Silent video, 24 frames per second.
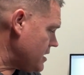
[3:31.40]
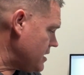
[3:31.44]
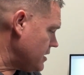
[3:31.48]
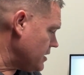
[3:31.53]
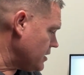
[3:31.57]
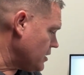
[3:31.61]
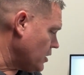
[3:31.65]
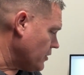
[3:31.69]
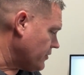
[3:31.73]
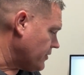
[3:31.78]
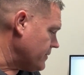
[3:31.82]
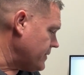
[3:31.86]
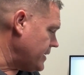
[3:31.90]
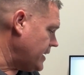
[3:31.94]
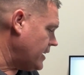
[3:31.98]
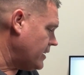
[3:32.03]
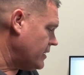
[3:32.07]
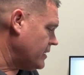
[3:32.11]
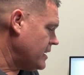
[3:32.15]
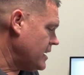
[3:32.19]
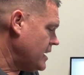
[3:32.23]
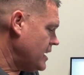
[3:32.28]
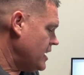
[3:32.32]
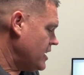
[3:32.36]
go from
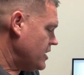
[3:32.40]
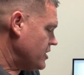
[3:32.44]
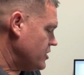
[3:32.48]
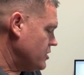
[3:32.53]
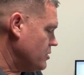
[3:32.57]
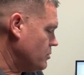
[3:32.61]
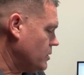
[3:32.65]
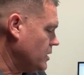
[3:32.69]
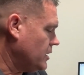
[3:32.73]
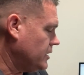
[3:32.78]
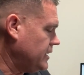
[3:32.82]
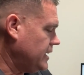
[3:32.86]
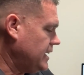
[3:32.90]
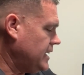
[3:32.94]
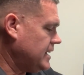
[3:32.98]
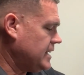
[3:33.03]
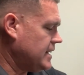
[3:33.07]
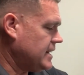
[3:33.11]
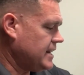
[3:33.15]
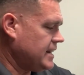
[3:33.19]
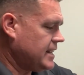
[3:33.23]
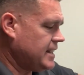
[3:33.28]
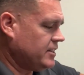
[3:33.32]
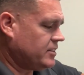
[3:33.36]
there. You will need an
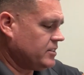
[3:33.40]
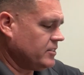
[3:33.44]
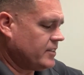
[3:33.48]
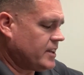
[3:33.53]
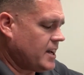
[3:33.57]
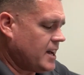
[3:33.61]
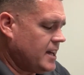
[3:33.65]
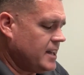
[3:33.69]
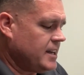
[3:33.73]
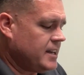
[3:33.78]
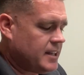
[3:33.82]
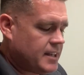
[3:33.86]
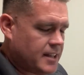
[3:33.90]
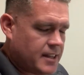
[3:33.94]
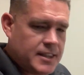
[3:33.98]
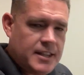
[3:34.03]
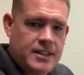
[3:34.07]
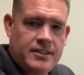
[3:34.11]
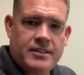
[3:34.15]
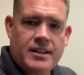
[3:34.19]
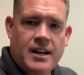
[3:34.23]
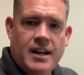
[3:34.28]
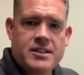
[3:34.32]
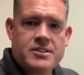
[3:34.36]
adhesive gun.
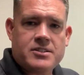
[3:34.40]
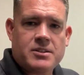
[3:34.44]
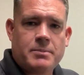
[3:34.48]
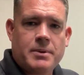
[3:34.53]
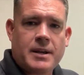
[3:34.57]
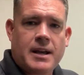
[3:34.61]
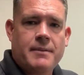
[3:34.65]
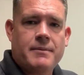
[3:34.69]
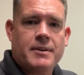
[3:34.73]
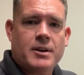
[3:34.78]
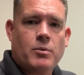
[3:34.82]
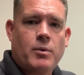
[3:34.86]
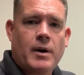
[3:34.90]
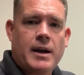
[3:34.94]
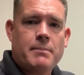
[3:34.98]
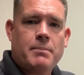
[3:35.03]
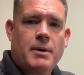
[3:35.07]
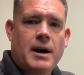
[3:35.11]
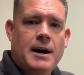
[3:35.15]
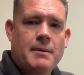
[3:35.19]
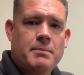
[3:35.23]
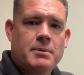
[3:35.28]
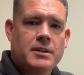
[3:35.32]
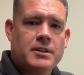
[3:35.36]
These guns are becoming quite
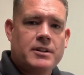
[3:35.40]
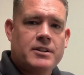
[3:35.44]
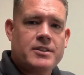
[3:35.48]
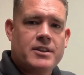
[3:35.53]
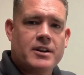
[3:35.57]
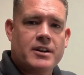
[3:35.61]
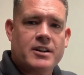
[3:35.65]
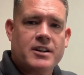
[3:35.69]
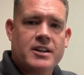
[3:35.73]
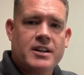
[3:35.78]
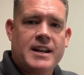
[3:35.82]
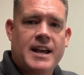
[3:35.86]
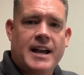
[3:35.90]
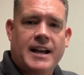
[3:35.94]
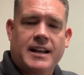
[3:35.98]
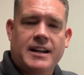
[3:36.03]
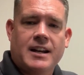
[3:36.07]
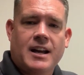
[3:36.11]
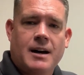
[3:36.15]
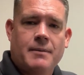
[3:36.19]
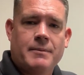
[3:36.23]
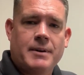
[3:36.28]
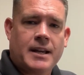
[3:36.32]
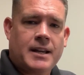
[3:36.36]
popular. They're a good
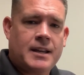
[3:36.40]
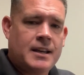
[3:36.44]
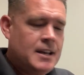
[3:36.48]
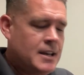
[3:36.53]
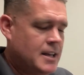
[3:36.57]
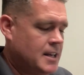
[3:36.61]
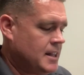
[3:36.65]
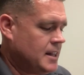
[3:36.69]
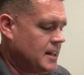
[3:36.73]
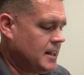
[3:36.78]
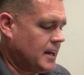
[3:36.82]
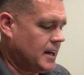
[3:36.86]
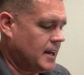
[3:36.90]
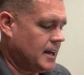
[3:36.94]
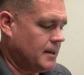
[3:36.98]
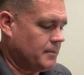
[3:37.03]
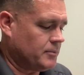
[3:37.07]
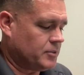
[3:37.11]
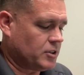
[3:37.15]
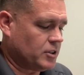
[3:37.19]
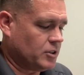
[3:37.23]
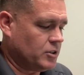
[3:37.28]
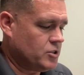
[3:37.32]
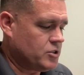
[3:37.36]
economic
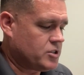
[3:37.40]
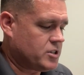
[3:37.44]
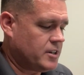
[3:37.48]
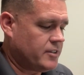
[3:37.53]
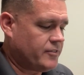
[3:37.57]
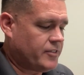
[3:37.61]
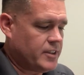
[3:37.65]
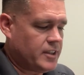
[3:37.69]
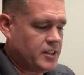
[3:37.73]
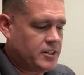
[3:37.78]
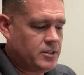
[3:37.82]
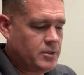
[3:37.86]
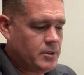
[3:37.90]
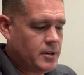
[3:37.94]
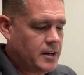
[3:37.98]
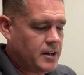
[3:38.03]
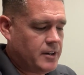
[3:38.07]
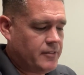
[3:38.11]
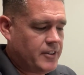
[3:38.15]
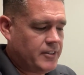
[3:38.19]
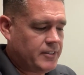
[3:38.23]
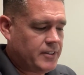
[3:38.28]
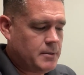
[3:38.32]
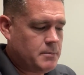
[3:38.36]
solution for the
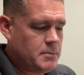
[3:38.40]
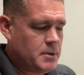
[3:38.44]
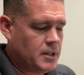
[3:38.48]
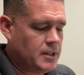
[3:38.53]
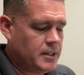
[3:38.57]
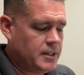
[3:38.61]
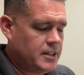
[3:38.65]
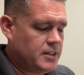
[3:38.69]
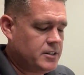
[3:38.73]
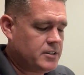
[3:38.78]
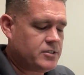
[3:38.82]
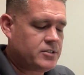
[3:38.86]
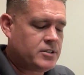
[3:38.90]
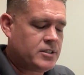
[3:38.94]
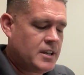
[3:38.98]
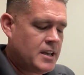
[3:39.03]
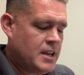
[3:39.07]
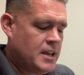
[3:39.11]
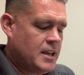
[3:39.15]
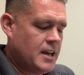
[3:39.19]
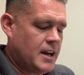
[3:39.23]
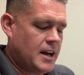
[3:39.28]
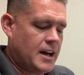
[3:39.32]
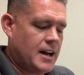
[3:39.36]
250 milliliters.
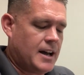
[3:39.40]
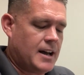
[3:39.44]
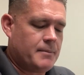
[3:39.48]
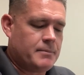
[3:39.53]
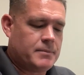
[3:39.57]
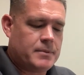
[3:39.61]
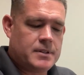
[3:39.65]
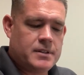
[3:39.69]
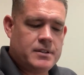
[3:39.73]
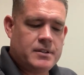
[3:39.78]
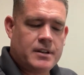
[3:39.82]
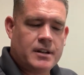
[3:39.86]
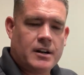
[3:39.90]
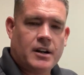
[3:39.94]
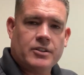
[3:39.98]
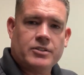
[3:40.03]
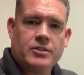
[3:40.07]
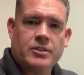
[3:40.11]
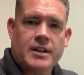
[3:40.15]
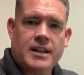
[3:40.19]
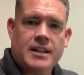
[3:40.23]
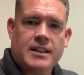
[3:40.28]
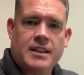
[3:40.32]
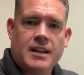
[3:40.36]
You can also
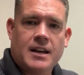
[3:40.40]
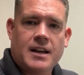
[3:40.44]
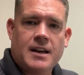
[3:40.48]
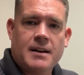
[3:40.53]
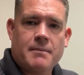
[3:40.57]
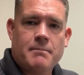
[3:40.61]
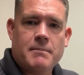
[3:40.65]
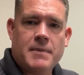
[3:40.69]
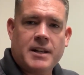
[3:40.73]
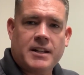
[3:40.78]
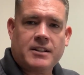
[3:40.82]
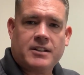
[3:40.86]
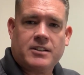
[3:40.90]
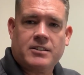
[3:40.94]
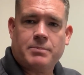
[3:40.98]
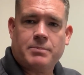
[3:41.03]
get the mix